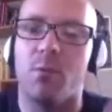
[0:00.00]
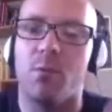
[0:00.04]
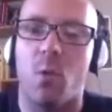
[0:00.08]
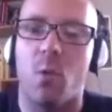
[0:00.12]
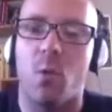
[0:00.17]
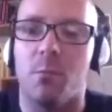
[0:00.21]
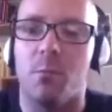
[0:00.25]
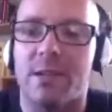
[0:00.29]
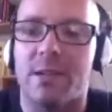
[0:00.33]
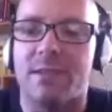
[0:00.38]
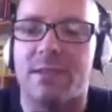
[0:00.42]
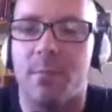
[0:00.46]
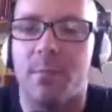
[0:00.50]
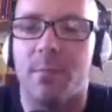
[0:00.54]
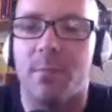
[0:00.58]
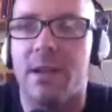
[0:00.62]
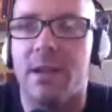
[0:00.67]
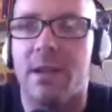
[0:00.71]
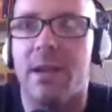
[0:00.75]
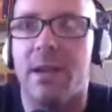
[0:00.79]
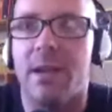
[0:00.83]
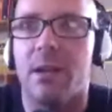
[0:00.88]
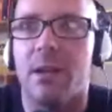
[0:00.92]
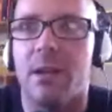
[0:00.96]
bring something
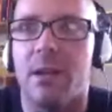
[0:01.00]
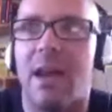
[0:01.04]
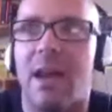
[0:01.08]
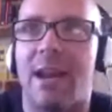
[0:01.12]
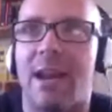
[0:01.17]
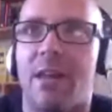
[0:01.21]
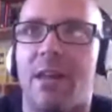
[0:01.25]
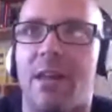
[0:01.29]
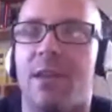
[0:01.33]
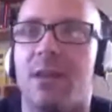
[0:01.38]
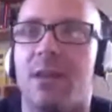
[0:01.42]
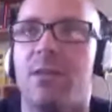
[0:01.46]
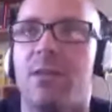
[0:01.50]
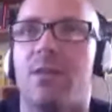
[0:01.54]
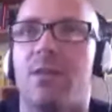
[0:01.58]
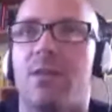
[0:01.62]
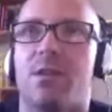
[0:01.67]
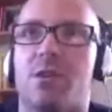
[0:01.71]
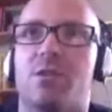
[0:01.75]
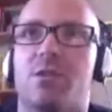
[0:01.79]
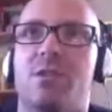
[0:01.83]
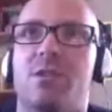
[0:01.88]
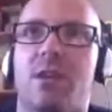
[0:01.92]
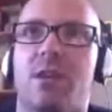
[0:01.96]
in. And I think that
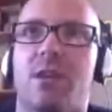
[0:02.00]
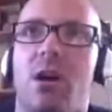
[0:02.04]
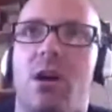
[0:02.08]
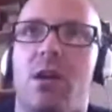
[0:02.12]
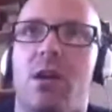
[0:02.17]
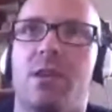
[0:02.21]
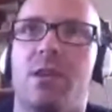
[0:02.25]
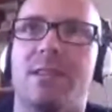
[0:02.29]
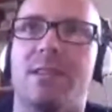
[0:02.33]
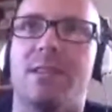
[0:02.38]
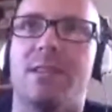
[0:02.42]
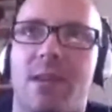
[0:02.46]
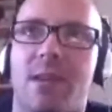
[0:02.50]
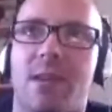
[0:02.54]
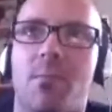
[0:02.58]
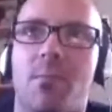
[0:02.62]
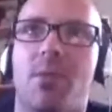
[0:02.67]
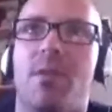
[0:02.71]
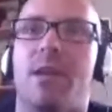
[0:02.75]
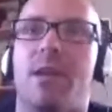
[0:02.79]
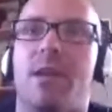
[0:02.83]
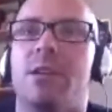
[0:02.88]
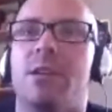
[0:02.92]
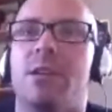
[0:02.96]
there's
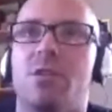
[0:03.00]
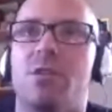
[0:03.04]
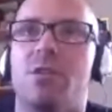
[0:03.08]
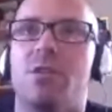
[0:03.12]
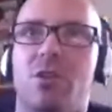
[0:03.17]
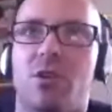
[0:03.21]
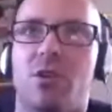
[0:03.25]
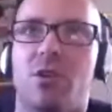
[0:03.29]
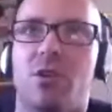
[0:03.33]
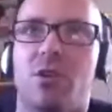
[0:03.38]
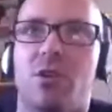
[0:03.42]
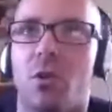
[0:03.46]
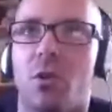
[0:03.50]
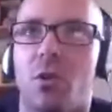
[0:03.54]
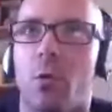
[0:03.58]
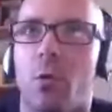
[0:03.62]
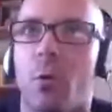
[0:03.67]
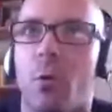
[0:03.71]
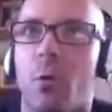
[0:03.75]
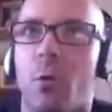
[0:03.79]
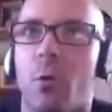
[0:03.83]
something to